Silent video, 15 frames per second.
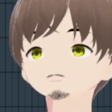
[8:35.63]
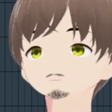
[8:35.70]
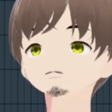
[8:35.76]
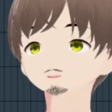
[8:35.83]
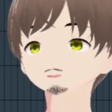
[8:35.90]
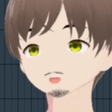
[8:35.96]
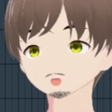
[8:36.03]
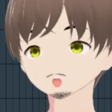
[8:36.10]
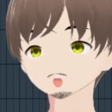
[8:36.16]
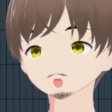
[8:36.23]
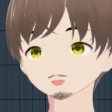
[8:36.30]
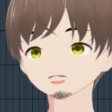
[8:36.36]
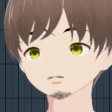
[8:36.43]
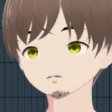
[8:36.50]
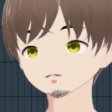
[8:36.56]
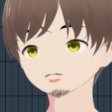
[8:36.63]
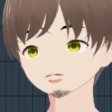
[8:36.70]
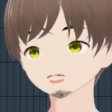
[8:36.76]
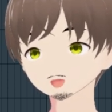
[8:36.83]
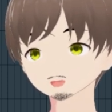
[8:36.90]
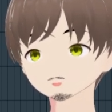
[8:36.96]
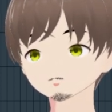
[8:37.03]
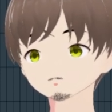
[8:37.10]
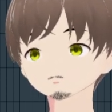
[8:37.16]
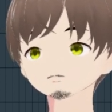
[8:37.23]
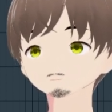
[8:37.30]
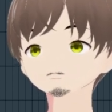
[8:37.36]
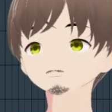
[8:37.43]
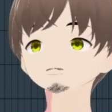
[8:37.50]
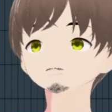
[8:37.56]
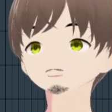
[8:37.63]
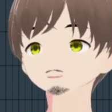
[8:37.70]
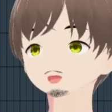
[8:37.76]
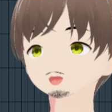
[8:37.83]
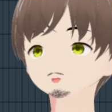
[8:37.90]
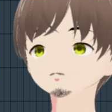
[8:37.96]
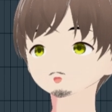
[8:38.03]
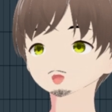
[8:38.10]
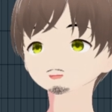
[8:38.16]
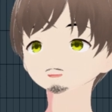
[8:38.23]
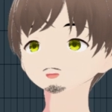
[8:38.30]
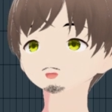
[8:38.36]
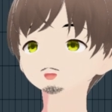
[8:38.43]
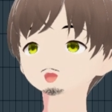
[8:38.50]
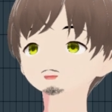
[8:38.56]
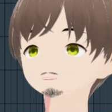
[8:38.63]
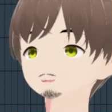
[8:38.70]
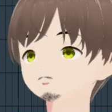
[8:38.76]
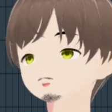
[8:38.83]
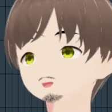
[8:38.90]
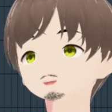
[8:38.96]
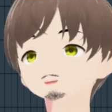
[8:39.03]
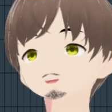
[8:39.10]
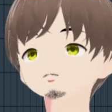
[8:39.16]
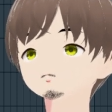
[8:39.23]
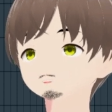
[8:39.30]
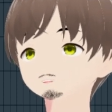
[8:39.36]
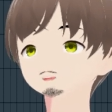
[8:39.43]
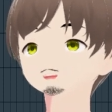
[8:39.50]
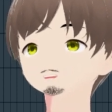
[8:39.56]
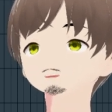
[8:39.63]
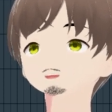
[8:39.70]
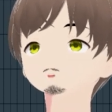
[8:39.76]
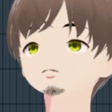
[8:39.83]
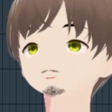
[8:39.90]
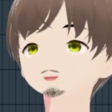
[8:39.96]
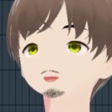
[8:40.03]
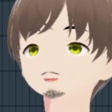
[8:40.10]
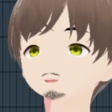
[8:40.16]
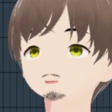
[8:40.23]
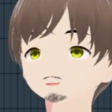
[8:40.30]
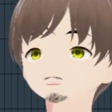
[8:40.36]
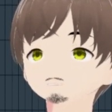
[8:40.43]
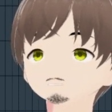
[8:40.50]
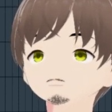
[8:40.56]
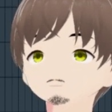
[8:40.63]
No, this is what we're gonna do. Slot 1, remember I said we had that wave candy waiting for us?